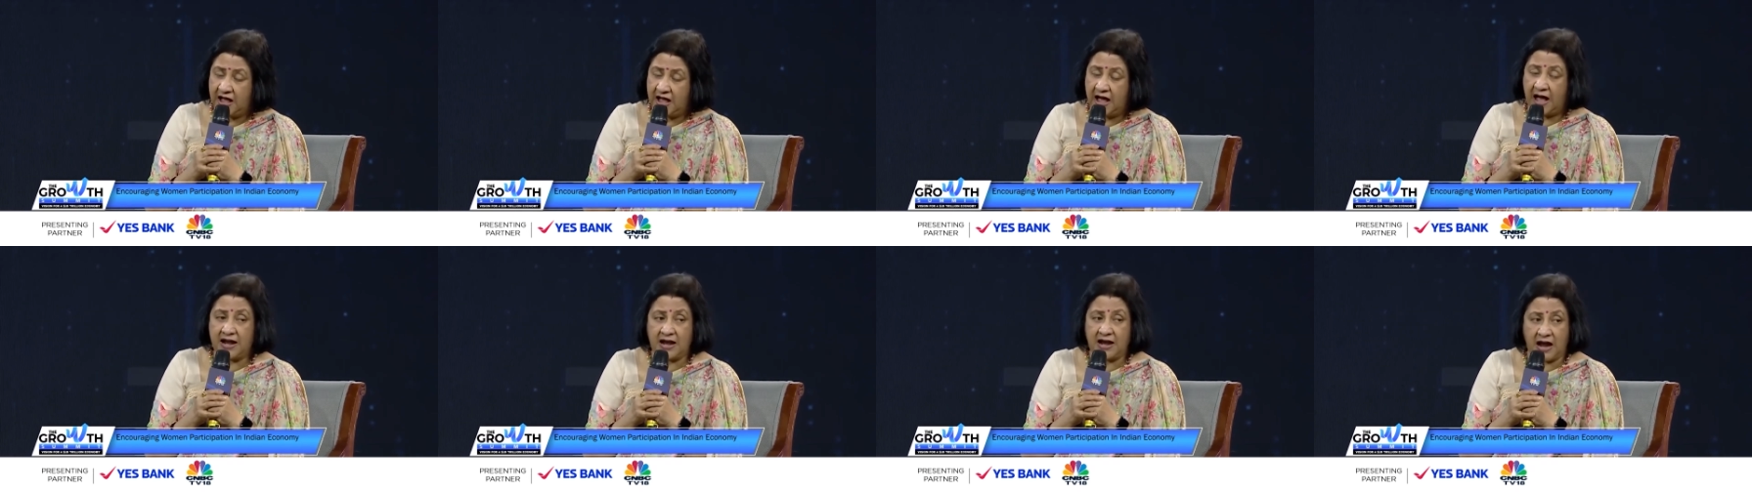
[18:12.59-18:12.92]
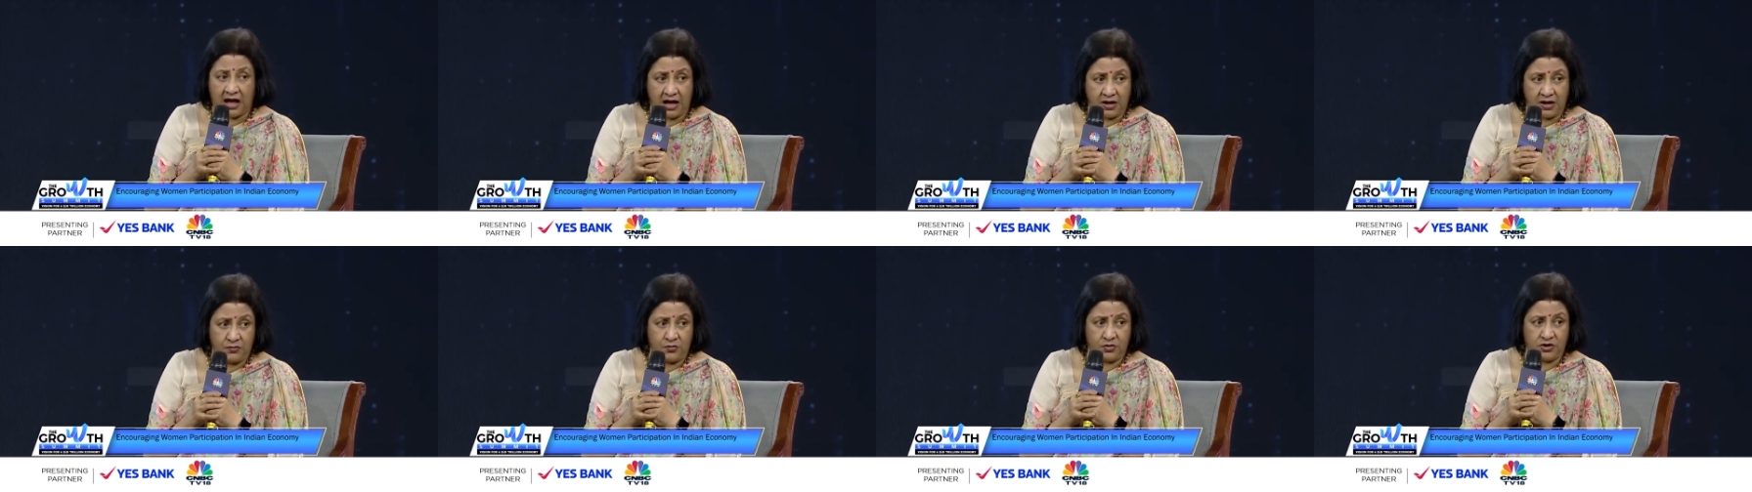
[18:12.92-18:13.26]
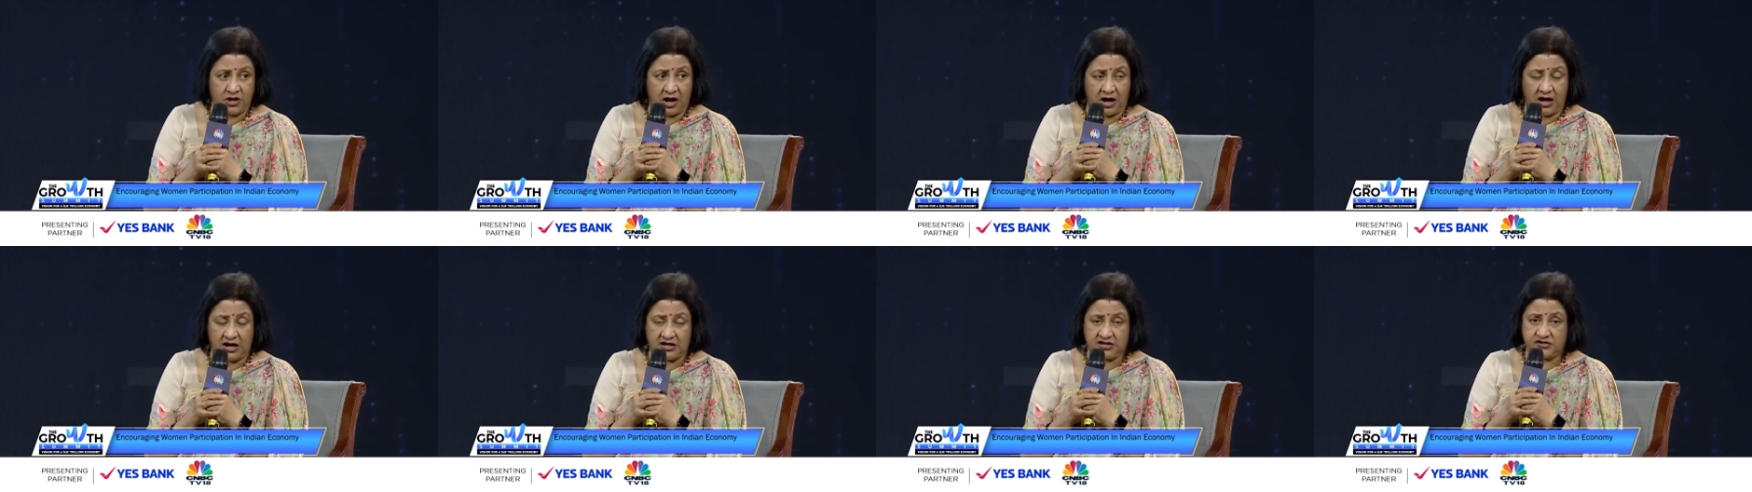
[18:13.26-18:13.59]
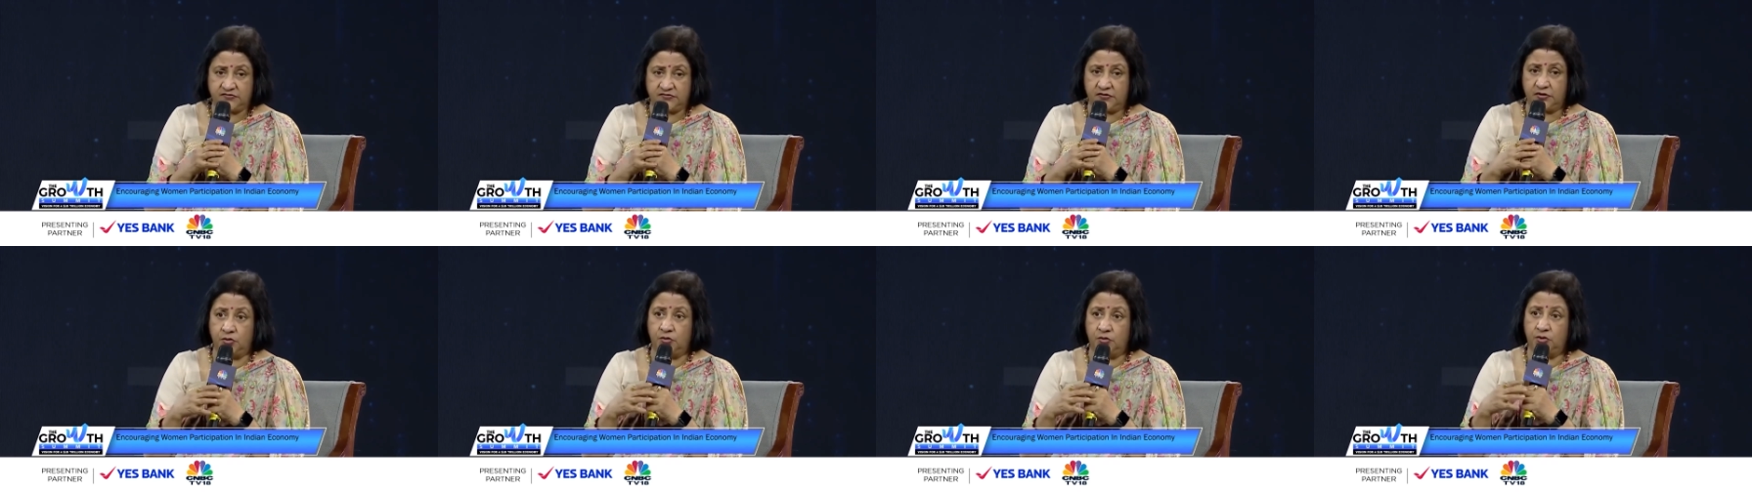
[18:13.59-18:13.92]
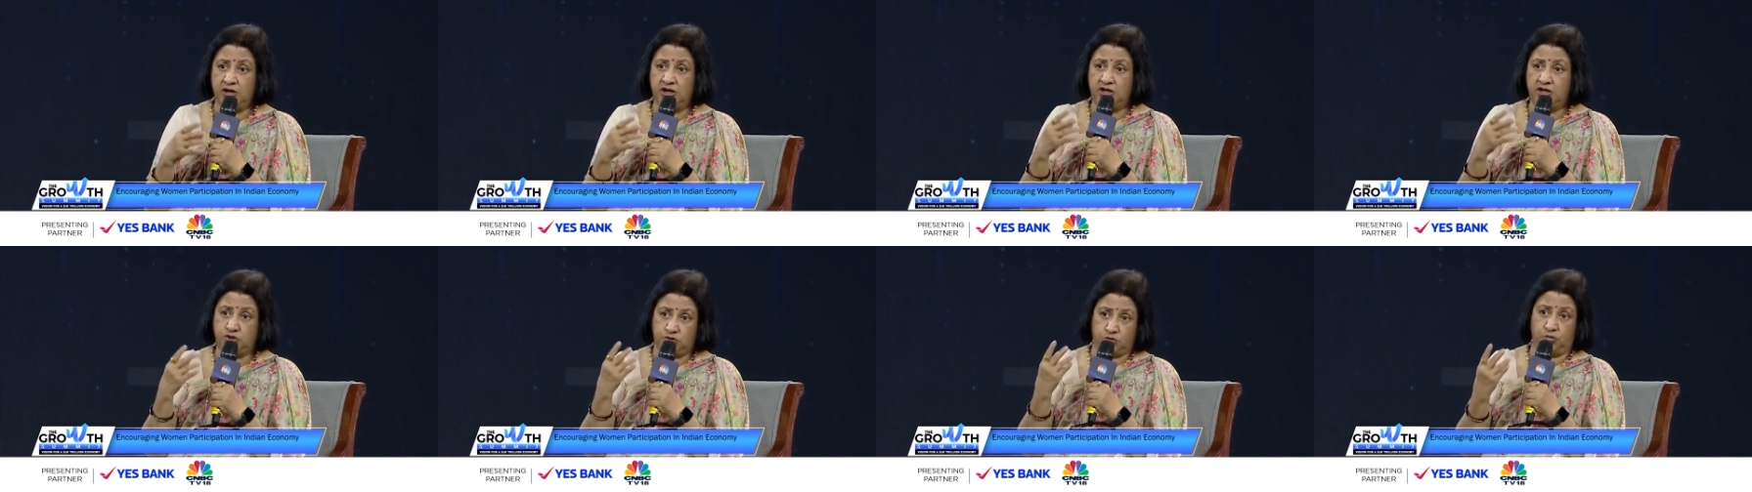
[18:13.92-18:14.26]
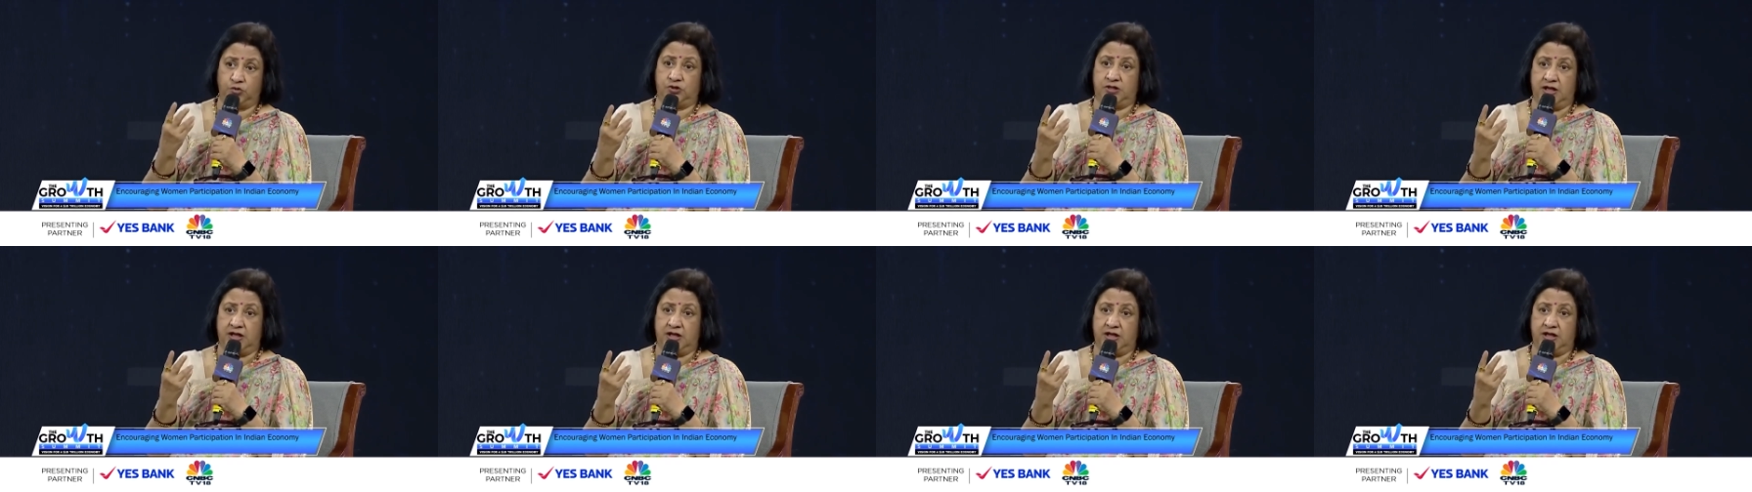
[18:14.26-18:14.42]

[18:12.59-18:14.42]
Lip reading: And I would ask for only two